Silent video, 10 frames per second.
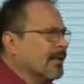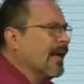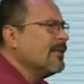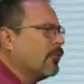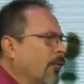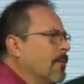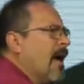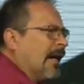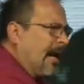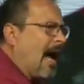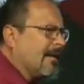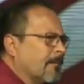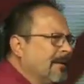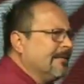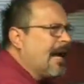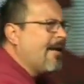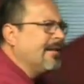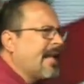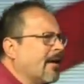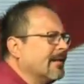lunchroom, gossiping,
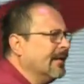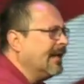tearing down the